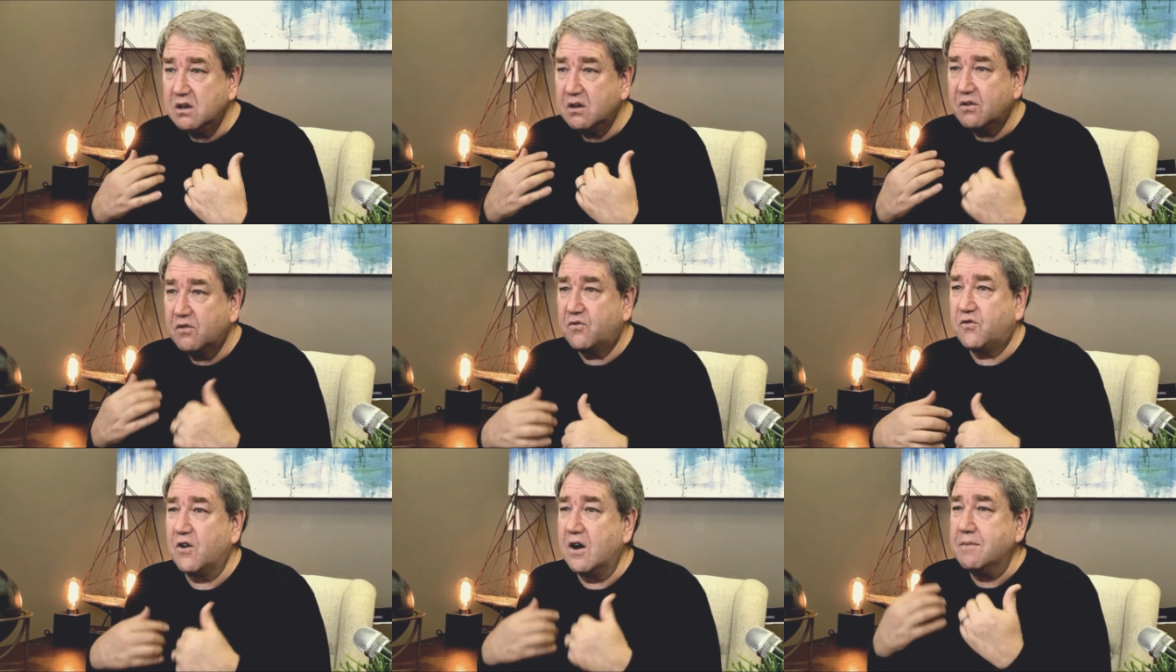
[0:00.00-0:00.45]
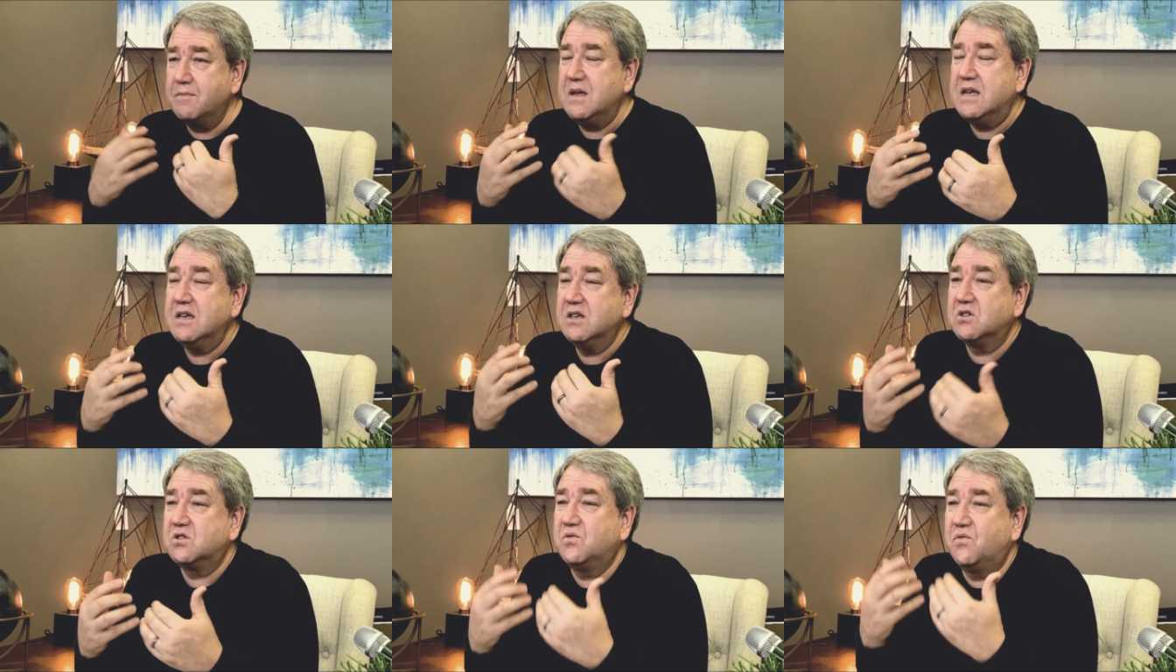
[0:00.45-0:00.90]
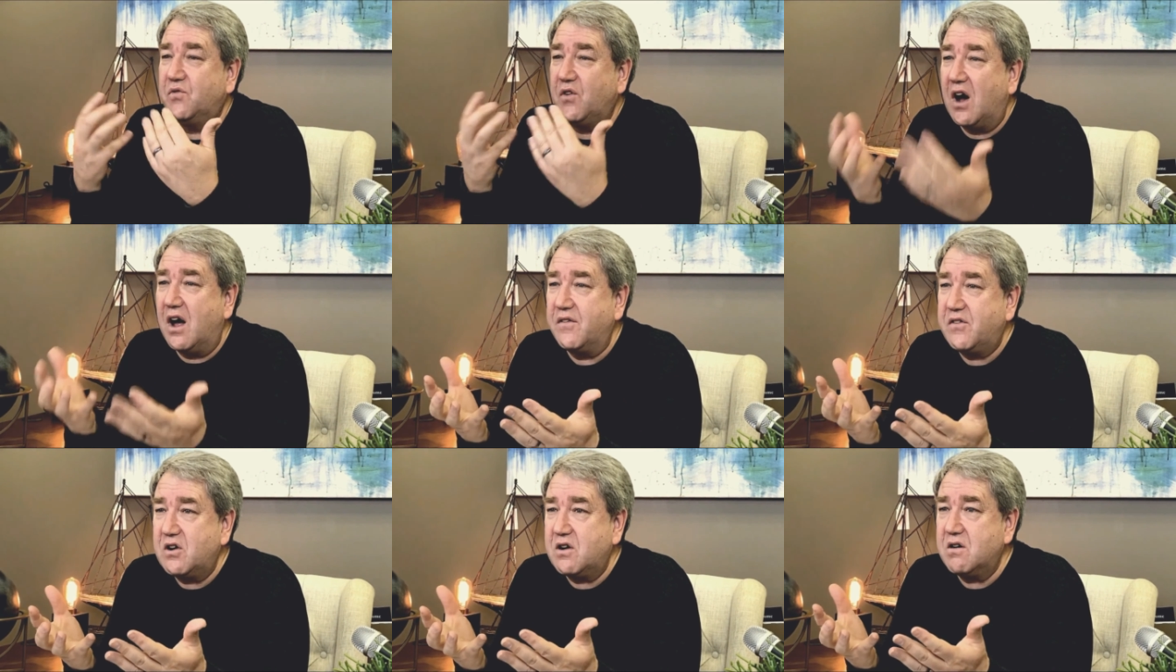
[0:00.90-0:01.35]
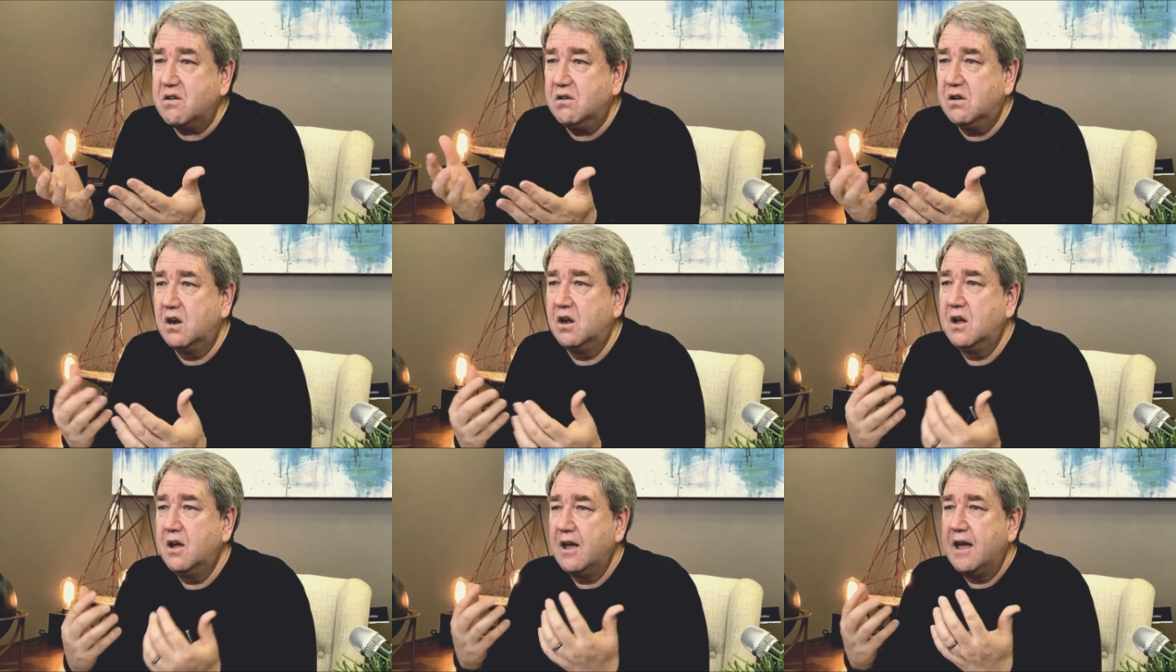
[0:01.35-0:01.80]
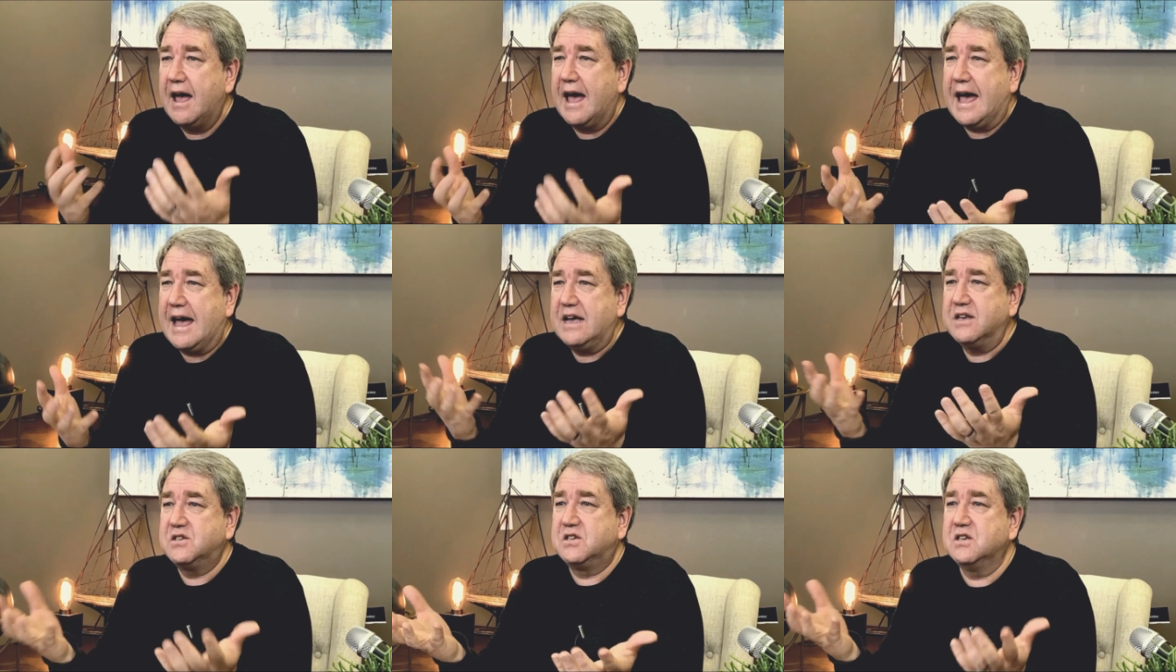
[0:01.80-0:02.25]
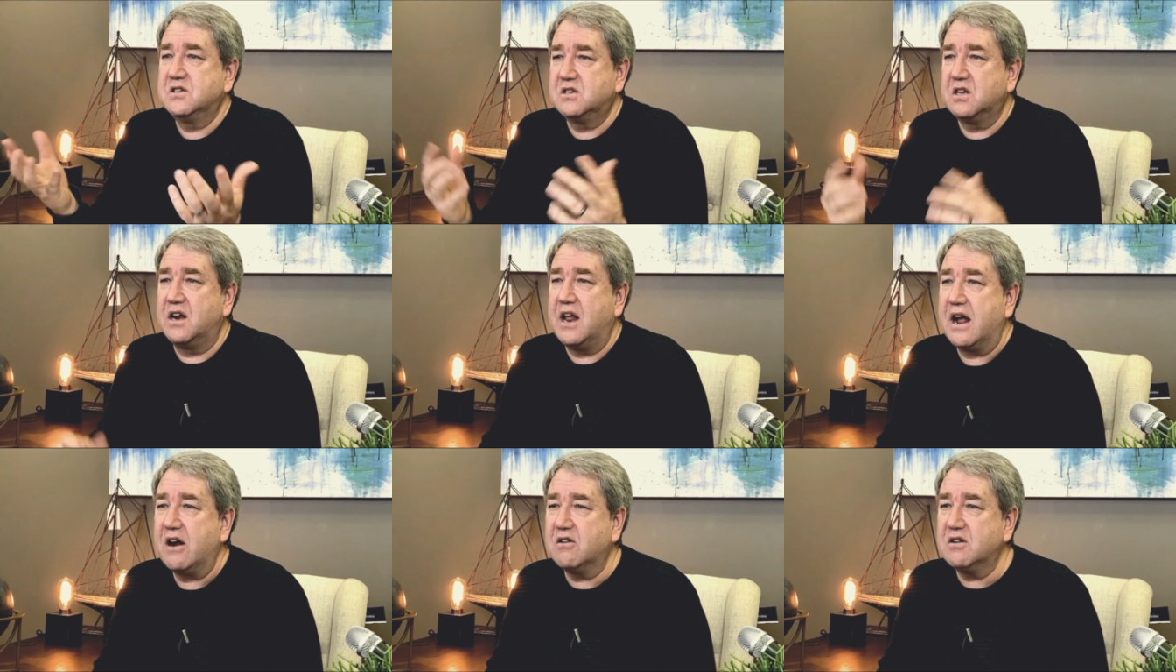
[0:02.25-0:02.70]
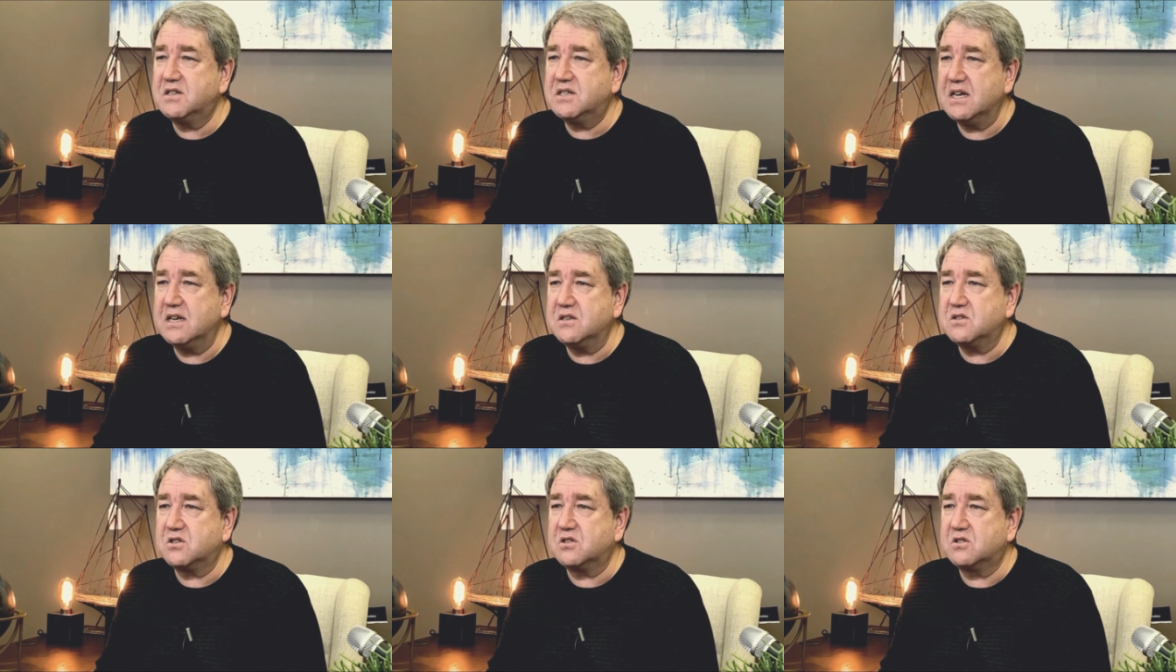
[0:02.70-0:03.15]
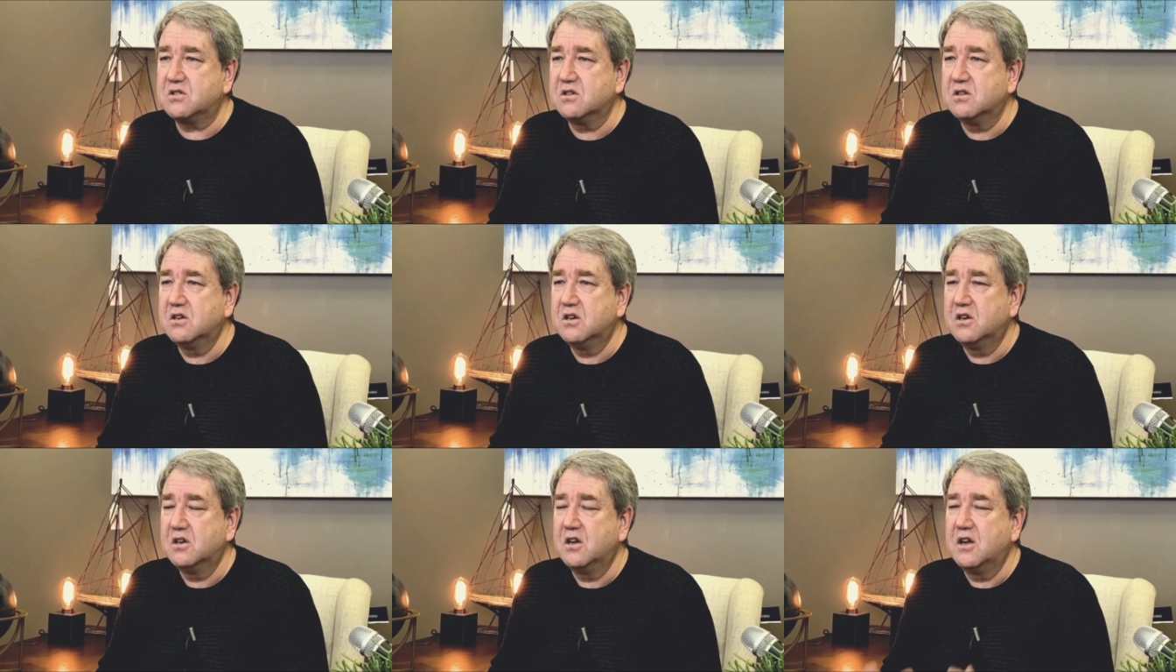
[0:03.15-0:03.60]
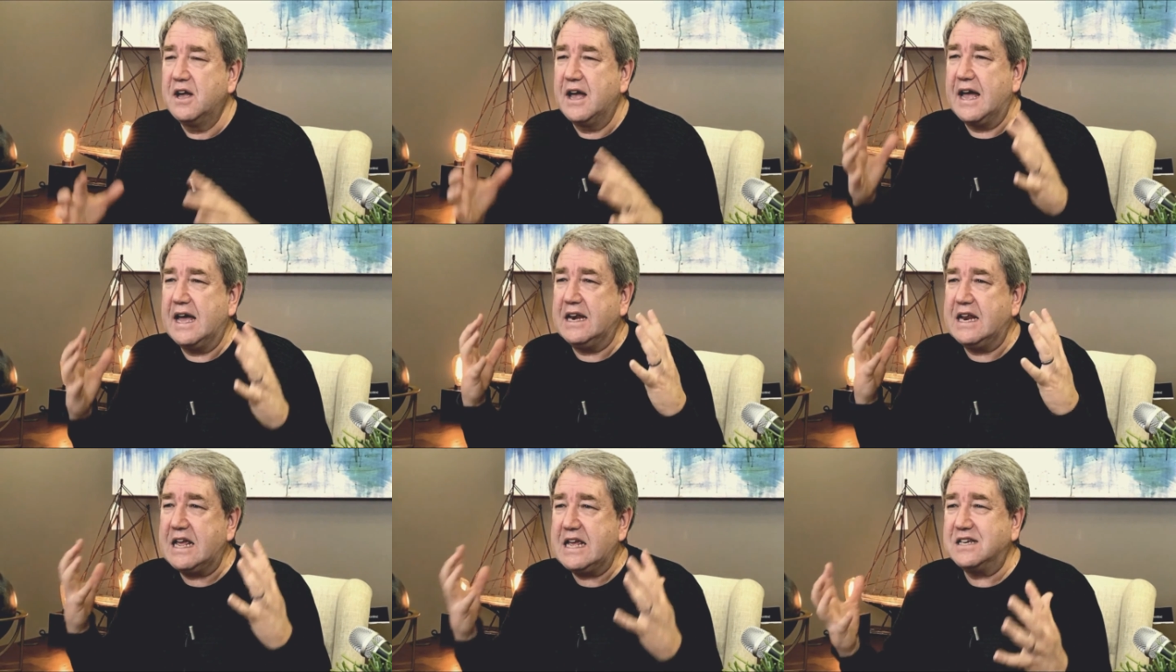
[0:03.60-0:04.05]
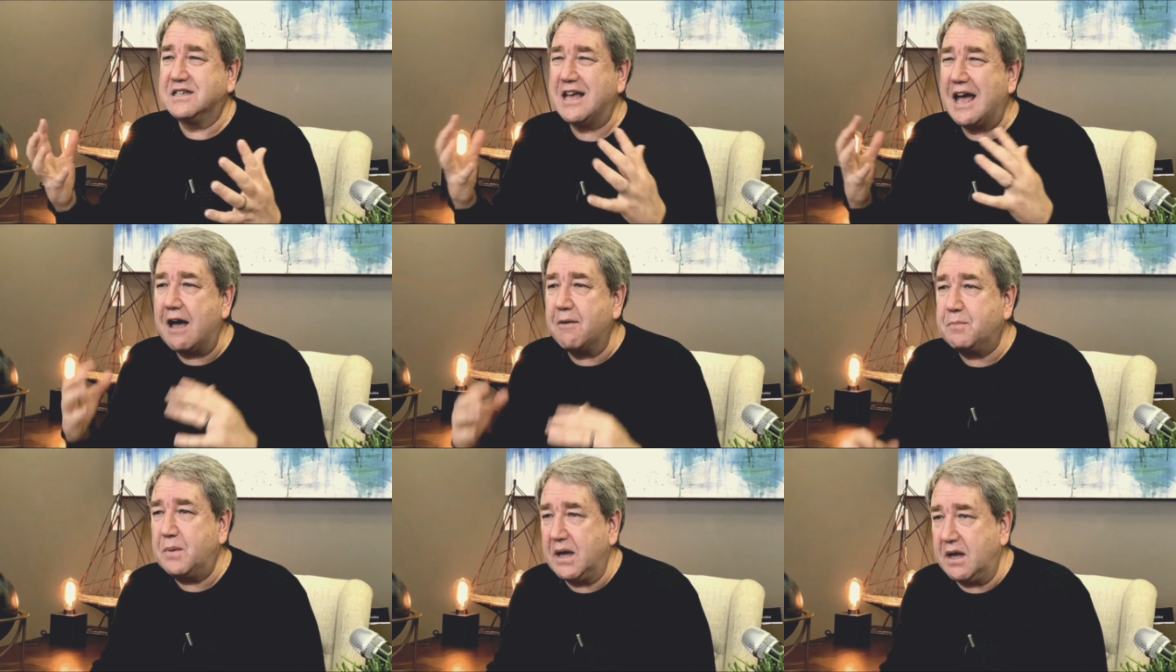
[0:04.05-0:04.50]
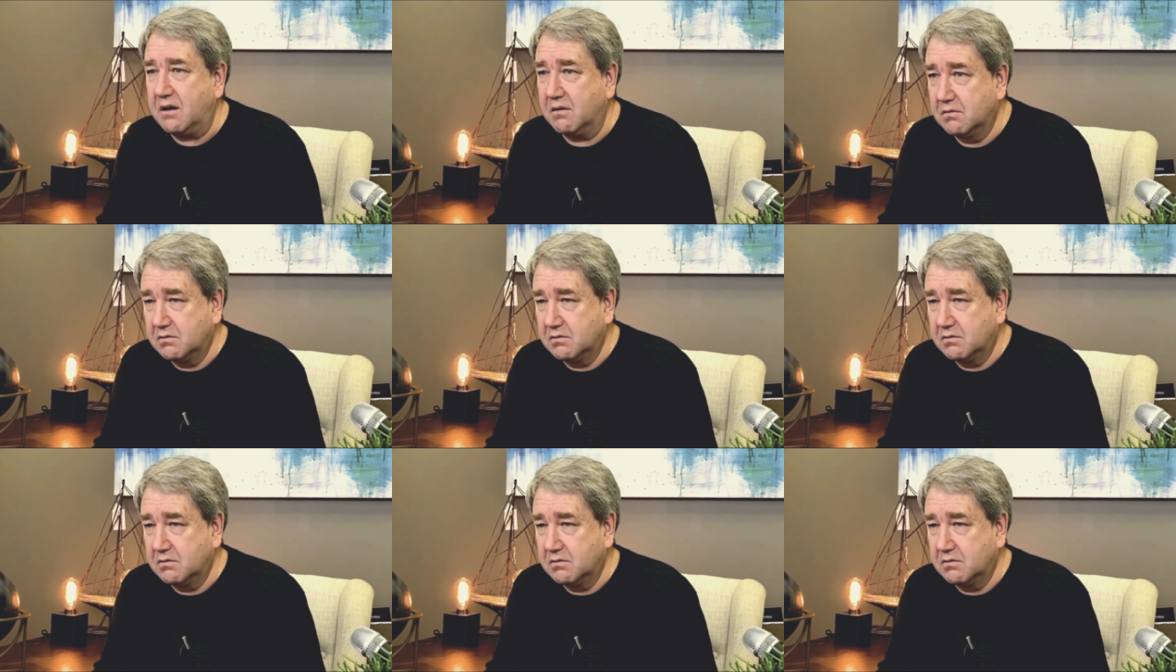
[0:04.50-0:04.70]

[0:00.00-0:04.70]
from his father as his inheritance, and he's happy.